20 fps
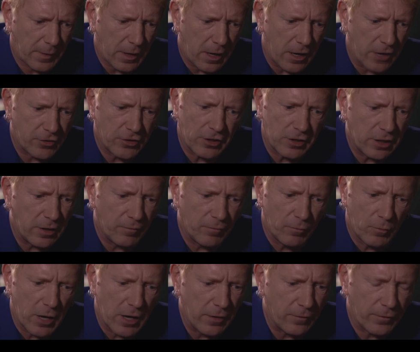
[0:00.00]
I didn't
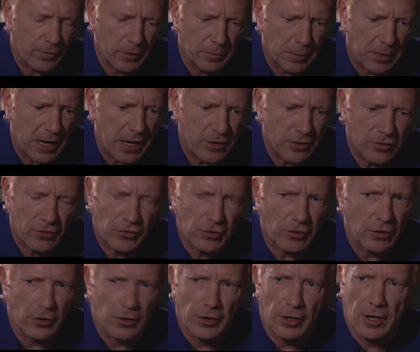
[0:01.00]
even wait for the band to
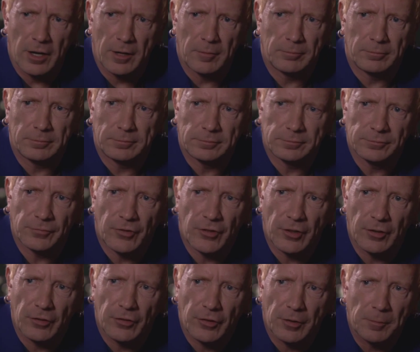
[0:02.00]
turn up.
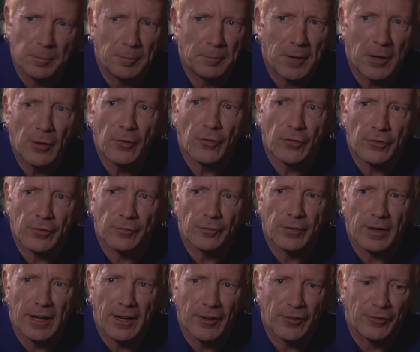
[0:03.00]
So, so most of
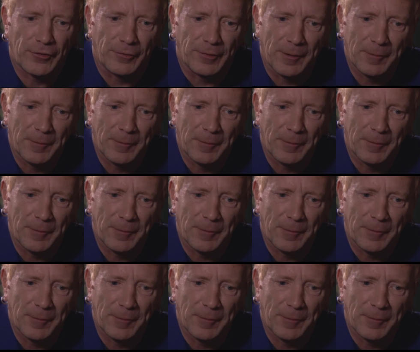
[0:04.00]
Flowers of